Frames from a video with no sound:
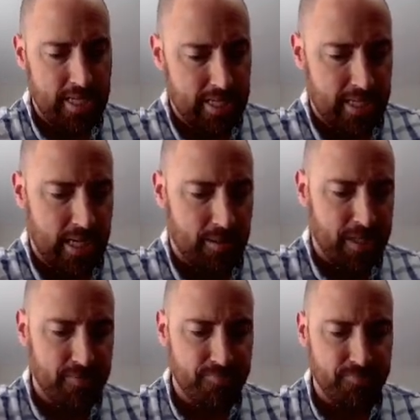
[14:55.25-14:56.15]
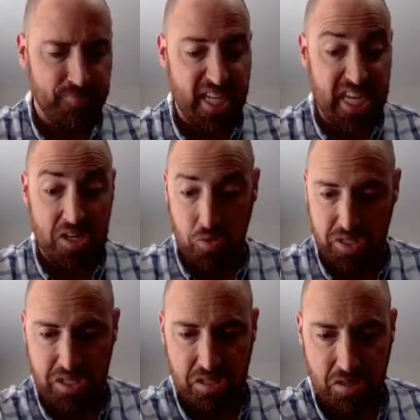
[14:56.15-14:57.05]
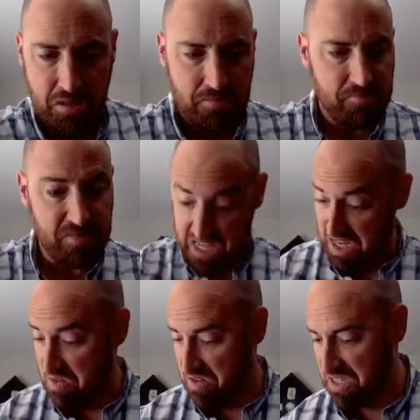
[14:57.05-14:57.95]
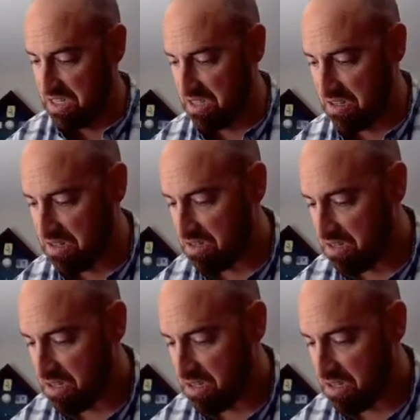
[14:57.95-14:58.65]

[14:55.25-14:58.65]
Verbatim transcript: And a common Inquisitor. Inquisitor.